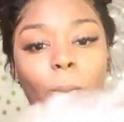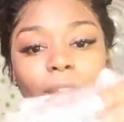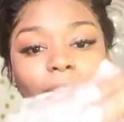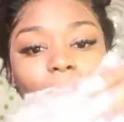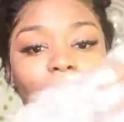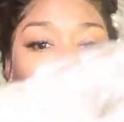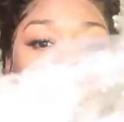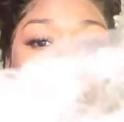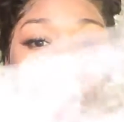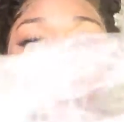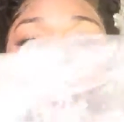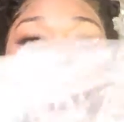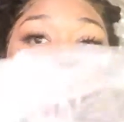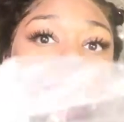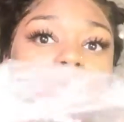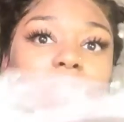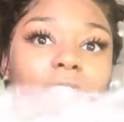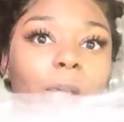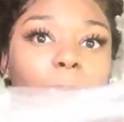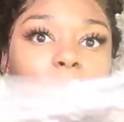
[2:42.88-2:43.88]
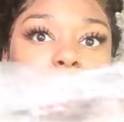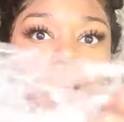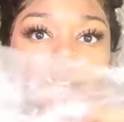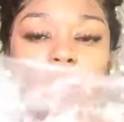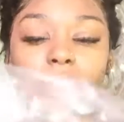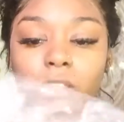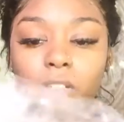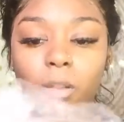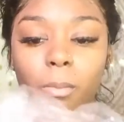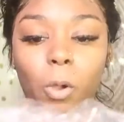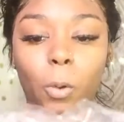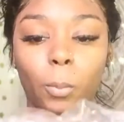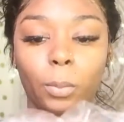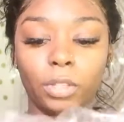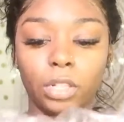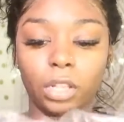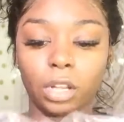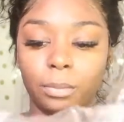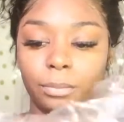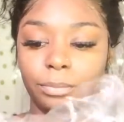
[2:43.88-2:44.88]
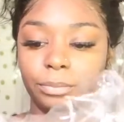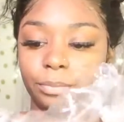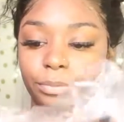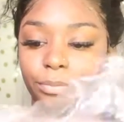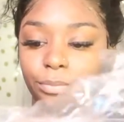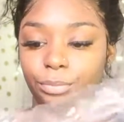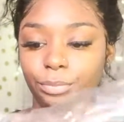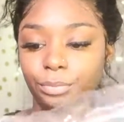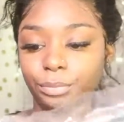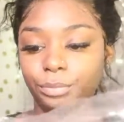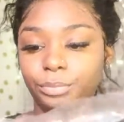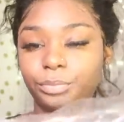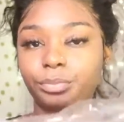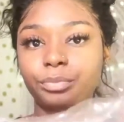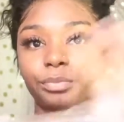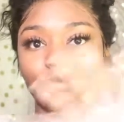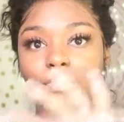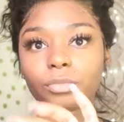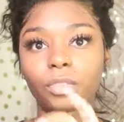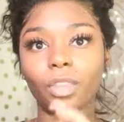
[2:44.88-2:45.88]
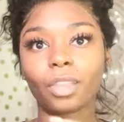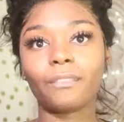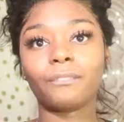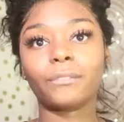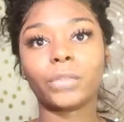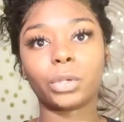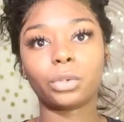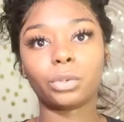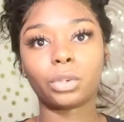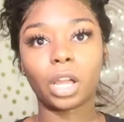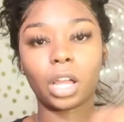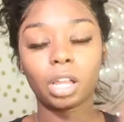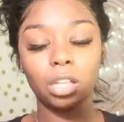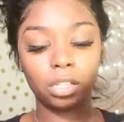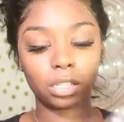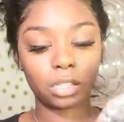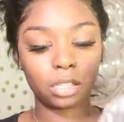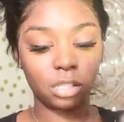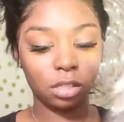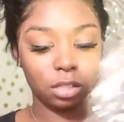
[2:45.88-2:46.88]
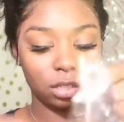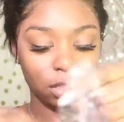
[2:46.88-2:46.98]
didn't open this up yet, so I'm gonna open it up for you guys.